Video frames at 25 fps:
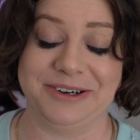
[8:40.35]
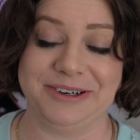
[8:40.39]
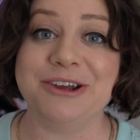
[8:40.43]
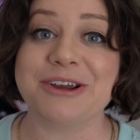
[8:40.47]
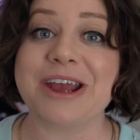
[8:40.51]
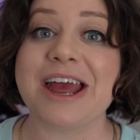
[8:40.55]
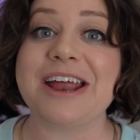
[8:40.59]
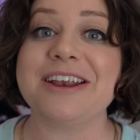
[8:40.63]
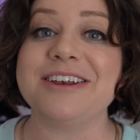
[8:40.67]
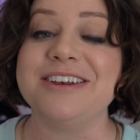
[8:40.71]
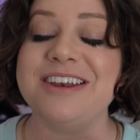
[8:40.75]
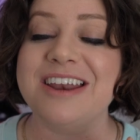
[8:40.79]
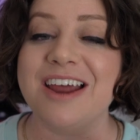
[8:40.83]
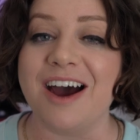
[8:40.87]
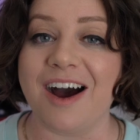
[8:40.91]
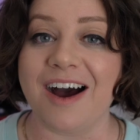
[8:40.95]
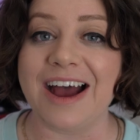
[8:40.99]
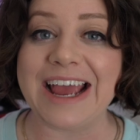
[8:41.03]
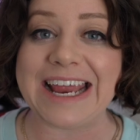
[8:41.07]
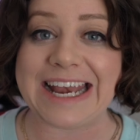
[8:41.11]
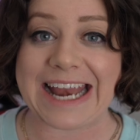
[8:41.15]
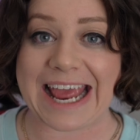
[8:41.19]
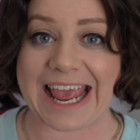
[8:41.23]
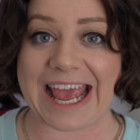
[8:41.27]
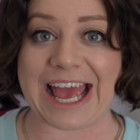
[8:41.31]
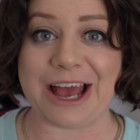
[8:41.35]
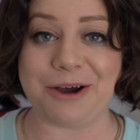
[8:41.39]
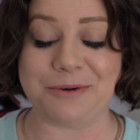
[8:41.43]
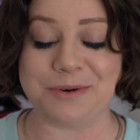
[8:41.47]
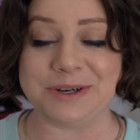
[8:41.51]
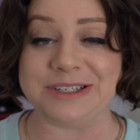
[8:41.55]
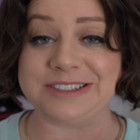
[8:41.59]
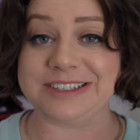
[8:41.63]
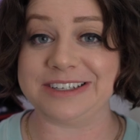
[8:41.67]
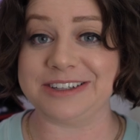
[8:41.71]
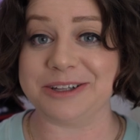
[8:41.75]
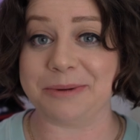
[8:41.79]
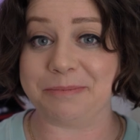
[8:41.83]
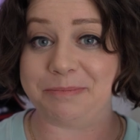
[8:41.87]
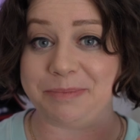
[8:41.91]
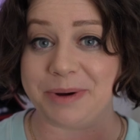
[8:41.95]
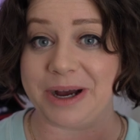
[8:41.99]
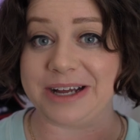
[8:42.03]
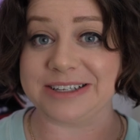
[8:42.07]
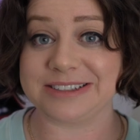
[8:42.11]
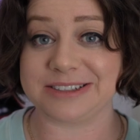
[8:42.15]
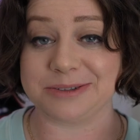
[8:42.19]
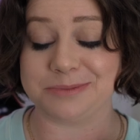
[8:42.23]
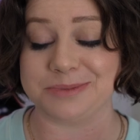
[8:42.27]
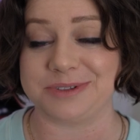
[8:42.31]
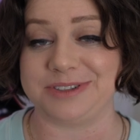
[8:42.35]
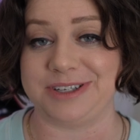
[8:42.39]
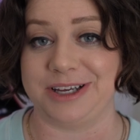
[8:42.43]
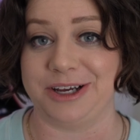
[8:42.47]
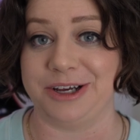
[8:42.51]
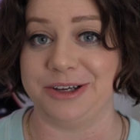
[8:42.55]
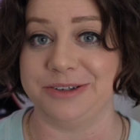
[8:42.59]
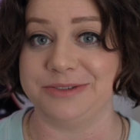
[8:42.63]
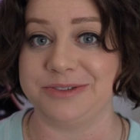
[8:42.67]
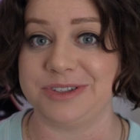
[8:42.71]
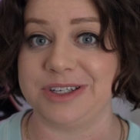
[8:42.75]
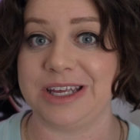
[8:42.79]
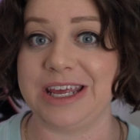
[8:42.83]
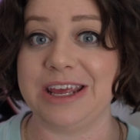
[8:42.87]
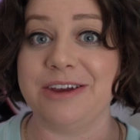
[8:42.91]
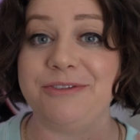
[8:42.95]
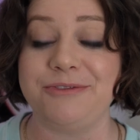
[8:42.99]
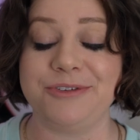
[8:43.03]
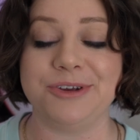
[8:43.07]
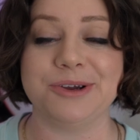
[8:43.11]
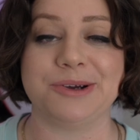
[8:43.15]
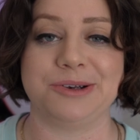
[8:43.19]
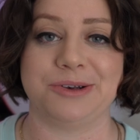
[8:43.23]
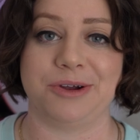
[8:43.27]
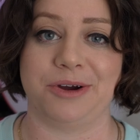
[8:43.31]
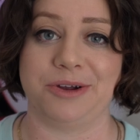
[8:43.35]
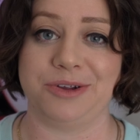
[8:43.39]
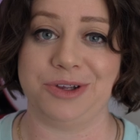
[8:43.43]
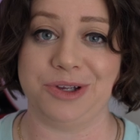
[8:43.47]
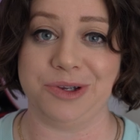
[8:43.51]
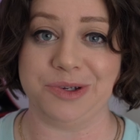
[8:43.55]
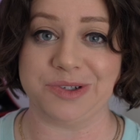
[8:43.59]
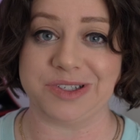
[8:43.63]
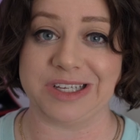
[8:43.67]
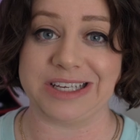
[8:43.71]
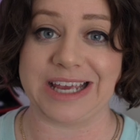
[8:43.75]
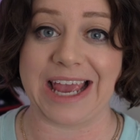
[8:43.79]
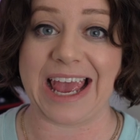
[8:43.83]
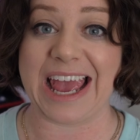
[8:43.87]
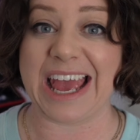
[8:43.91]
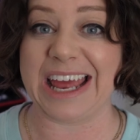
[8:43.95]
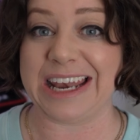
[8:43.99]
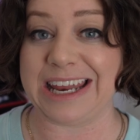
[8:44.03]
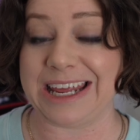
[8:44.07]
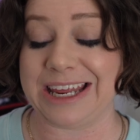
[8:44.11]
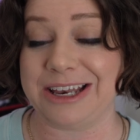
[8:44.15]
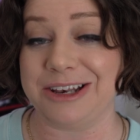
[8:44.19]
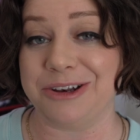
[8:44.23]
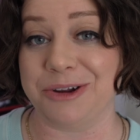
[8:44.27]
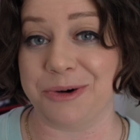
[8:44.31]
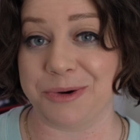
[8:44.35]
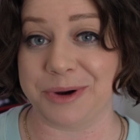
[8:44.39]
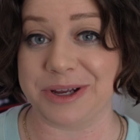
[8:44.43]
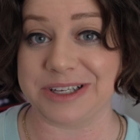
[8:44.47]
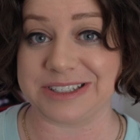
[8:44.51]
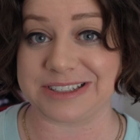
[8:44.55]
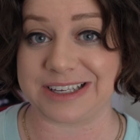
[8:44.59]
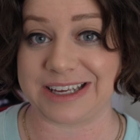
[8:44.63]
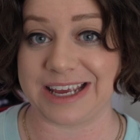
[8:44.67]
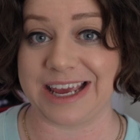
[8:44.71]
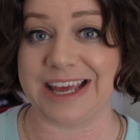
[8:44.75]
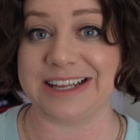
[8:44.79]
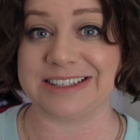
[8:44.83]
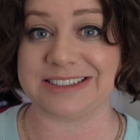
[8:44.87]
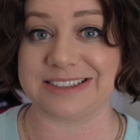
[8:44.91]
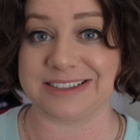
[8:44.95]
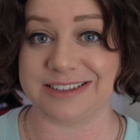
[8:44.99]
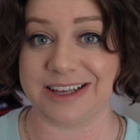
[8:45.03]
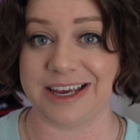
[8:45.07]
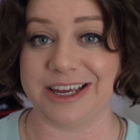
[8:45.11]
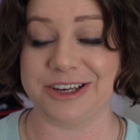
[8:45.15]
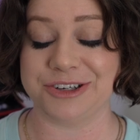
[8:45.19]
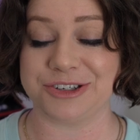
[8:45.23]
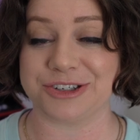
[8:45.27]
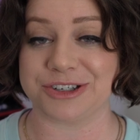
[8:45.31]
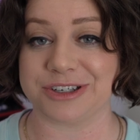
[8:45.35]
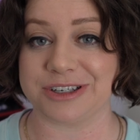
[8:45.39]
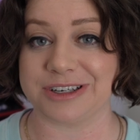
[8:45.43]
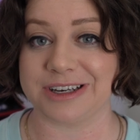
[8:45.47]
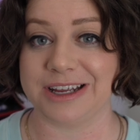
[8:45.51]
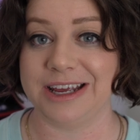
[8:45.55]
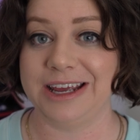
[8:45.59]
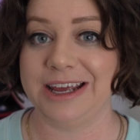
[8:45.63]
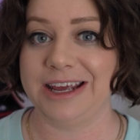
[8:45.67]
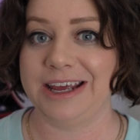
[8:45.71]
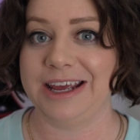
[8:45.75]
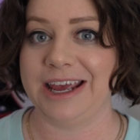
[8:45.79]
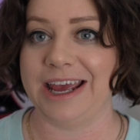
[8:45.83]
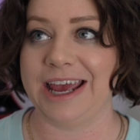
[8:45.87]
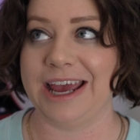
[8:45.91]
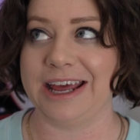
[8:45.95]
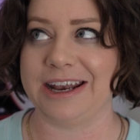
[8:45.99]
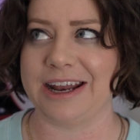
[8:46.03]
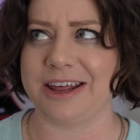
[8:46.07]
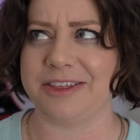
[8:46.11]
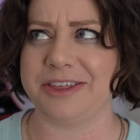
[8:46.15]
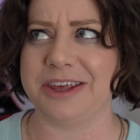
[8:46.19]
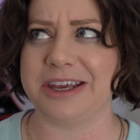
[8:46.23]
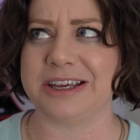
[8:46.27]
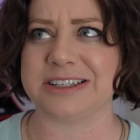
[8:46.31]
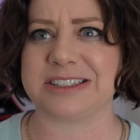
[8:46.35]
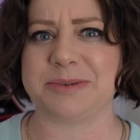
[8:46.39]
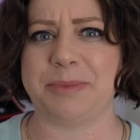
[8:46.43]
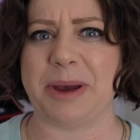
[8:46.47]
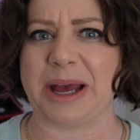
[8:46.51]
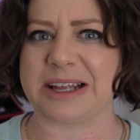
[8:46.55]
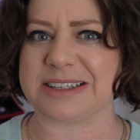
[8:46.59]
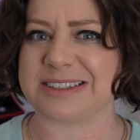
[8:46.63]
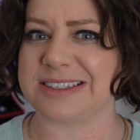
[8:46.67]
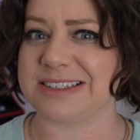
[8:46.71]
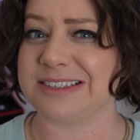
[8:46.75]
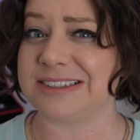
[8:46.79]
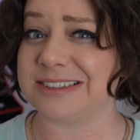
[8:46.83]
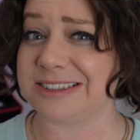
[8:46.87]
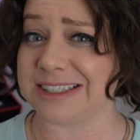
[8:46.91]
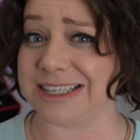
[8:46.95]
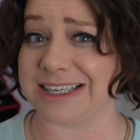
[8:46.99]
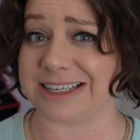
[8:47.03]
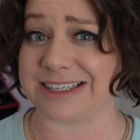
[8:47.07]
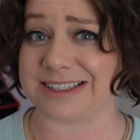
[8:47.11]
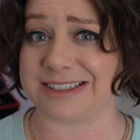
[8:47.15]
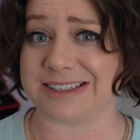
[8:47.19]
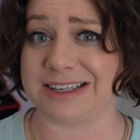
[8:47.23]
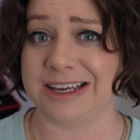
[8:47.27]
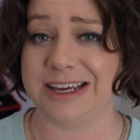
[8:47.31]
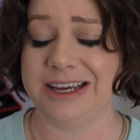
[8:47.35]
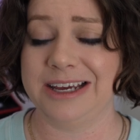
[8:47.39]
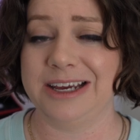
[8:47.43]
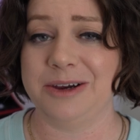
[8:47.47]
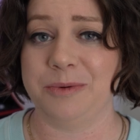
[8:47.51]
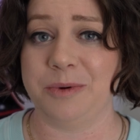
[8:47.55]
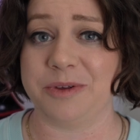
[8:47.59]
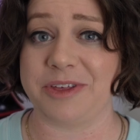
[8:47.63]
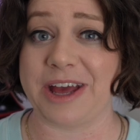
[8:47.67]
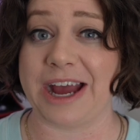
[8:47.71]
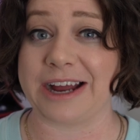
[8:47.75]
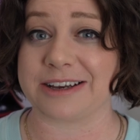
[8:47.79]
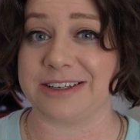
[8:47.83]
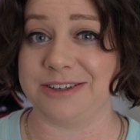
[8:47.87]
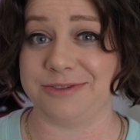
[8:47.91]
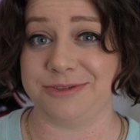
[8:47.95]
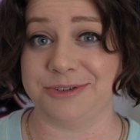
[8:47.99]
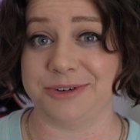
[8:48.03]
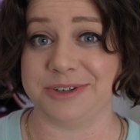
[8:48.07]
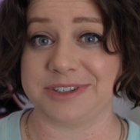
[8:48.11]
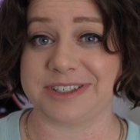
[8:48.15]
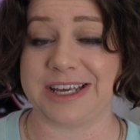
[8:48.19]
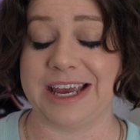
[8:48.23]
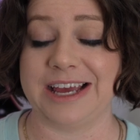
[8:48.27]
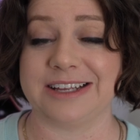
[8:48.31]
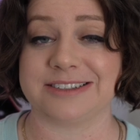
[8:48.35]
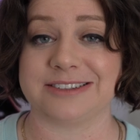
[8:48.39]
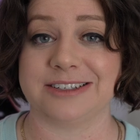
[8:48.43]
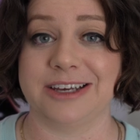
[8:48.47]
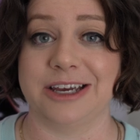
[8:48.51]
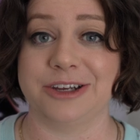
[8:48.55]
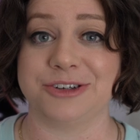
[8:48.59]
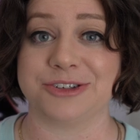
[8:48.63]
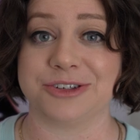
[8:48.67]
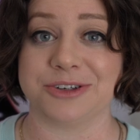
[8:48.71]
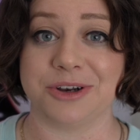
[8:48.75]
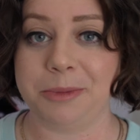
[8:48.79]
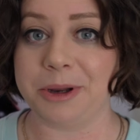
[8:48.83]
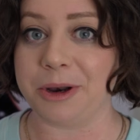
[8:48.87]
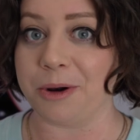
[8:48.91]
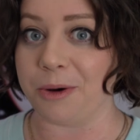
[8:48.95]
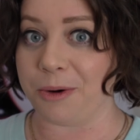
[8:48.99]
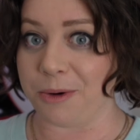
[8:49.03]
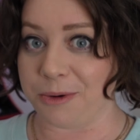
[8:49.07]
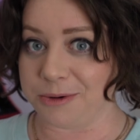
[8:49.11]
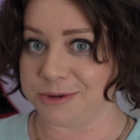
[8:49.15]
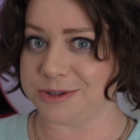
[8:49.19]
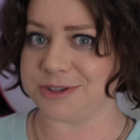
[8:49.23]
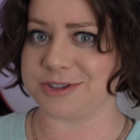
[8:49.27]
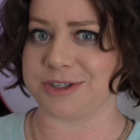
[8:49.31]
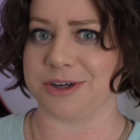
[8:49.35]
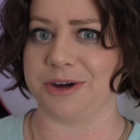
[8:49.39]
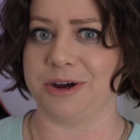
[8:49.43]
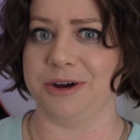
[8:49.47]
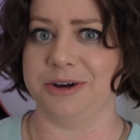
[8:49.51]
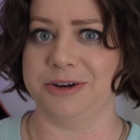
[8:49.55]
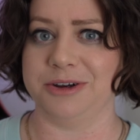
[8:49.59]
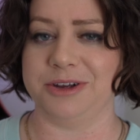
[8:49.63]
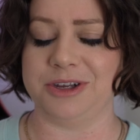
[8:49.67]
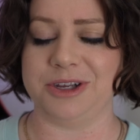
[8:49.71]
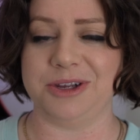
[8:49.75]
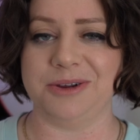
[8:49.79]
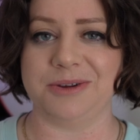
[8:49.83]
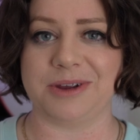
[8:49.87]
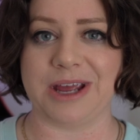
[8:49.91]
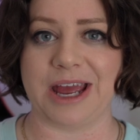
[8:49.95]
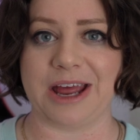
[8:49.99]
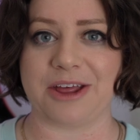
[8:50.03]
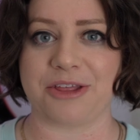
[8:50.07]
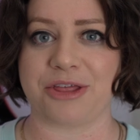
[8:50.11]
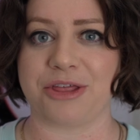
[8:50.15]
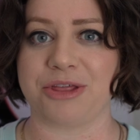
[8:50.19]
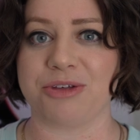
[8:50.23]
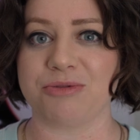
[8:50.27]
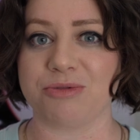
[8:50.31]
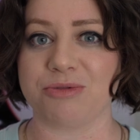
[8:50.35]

You get 9 hours in the buds themselves if you're not using any noise cancellation, and I think it's about 6 with active noise cancellation. But also, you get